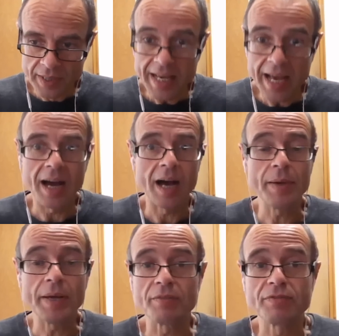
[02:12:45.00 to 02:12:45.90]
yeah, I
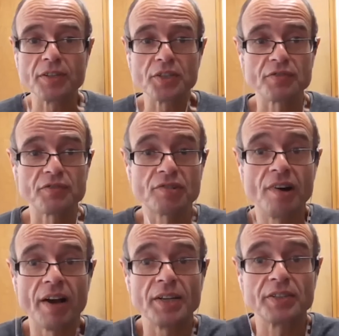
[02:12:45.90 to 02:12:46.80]
mean, just
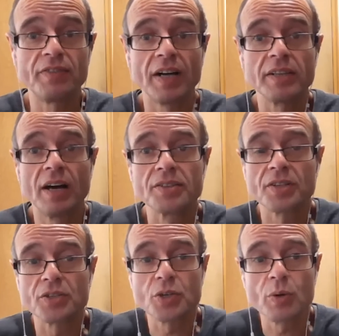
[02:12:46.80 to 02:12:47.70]
trying to find
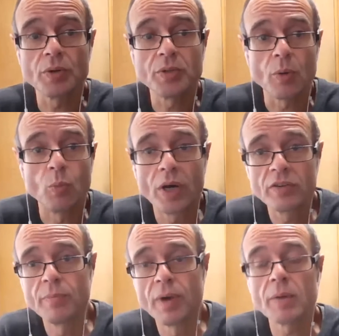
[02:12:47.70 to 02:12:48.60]
answers. So, you know, one
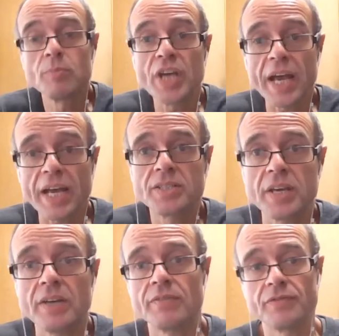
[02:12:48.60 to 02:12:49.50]
of my
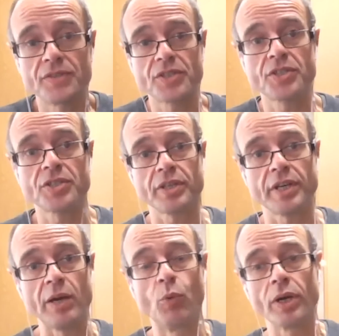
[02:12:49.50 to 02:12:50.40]
objectives
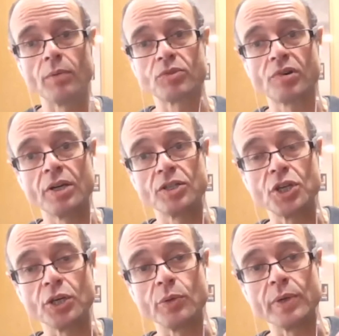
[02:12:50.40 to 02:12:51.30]
in what I'm trying to
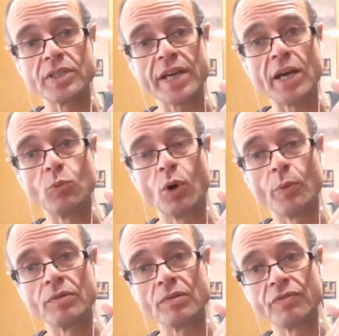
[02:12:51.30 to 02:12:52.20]
do is gain what
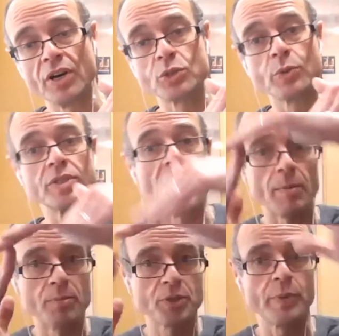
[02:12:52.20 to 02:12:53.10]
we refer to as an
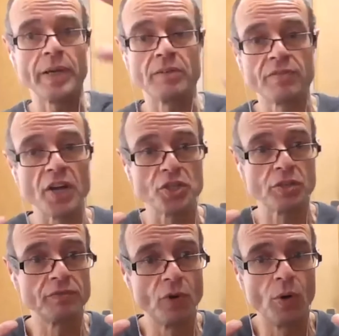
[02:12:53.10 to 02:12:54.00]
upswing in
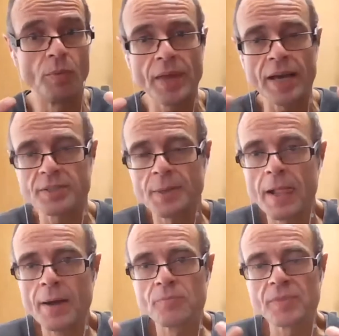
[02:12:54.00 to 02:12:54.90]
facial form. That's
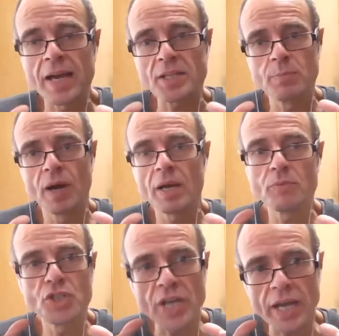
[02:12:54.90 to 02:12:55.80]
that's Excellent.
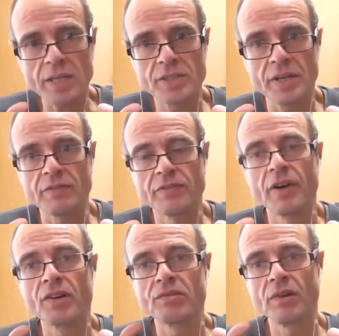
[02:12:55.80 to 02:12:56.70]
my objective
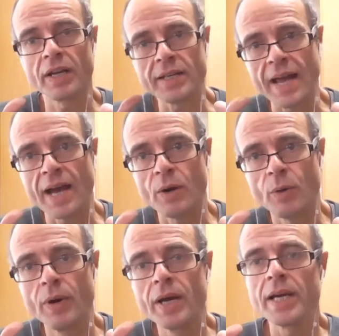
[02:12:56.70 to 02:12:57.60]
right
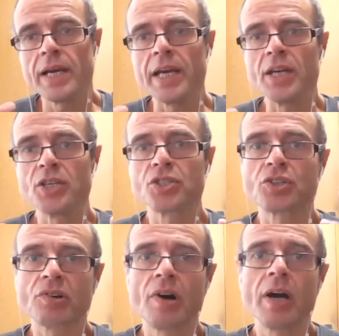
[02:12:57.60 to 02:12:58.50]
now is to
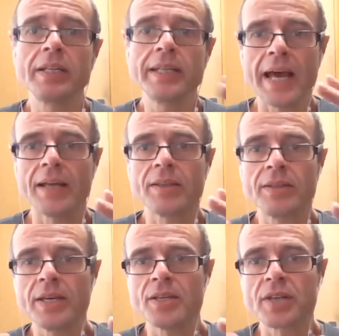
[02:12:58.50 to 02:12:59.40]
try and get
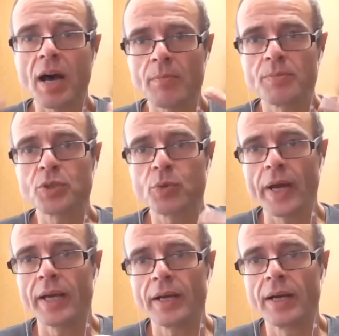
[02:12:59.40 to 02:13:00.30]
this
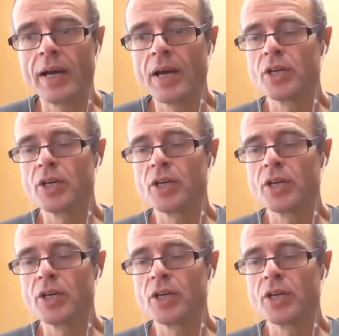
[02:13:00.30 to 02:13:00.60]
upswing